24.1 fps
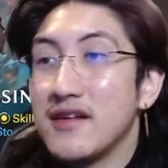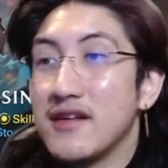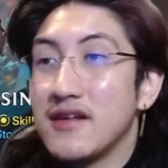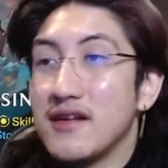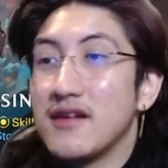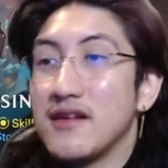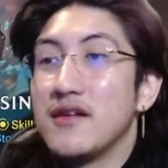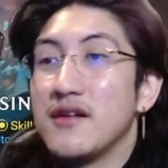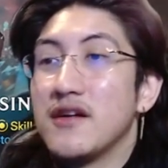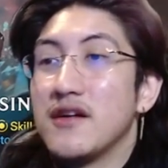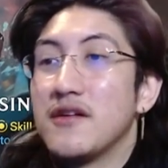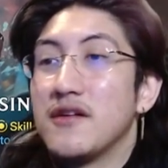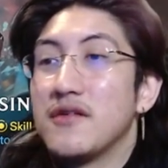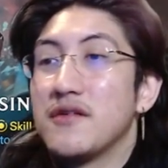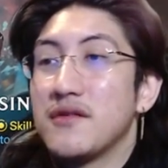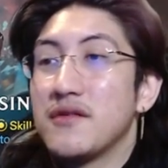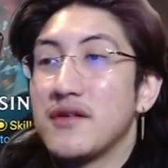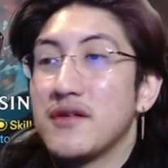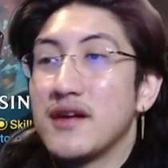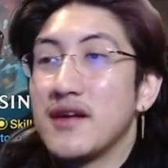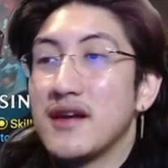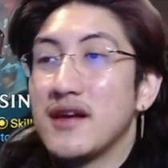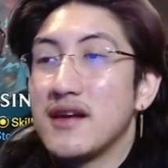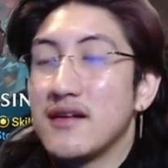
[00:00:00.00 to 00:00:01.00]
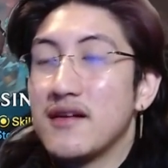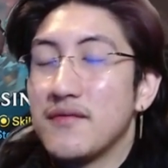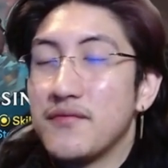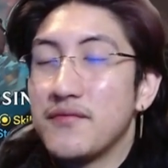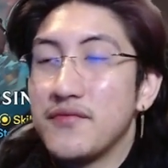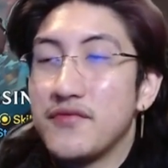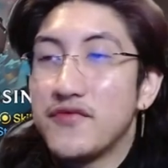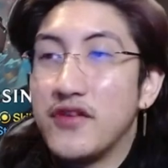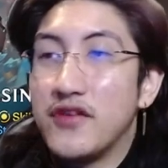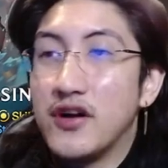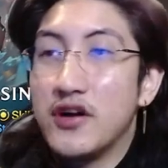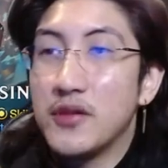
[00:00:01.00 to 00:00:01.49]
You know,
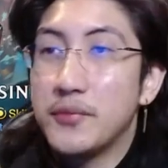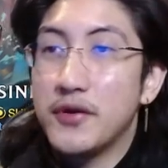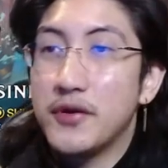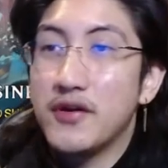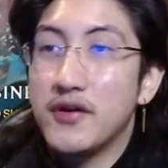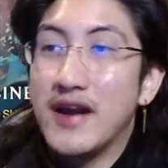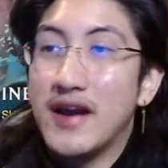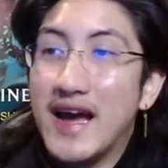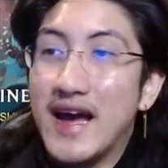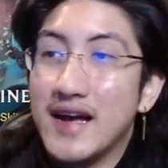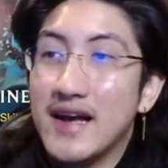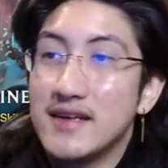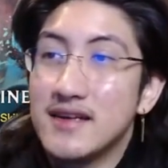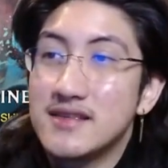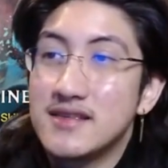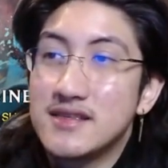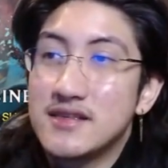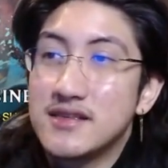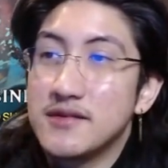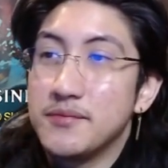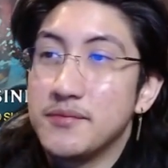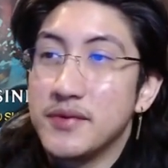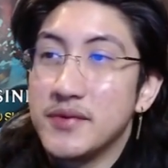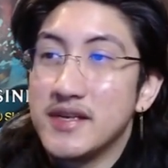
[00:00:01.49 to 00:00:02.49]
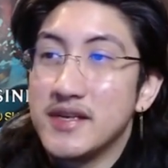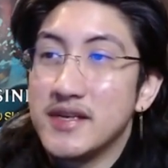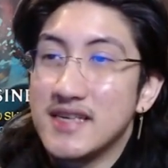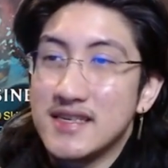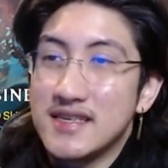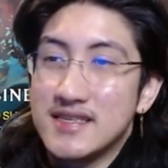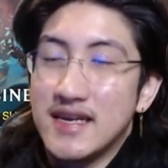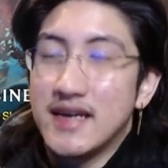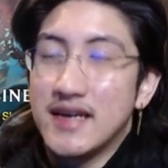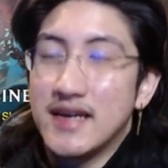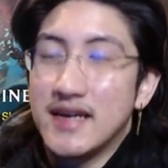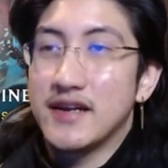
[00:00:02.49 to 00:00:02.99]
Volibear has to be
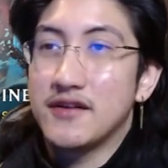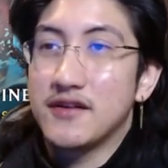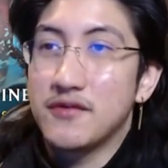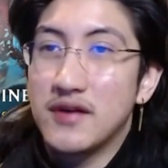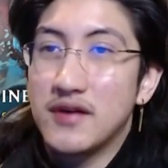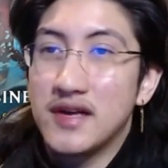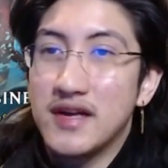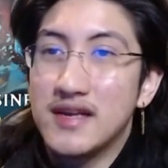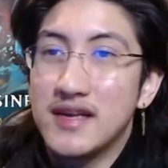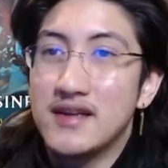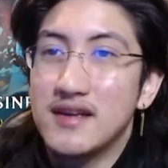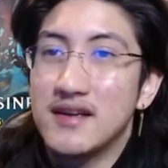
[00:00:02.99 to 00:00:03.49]
Titanic, right?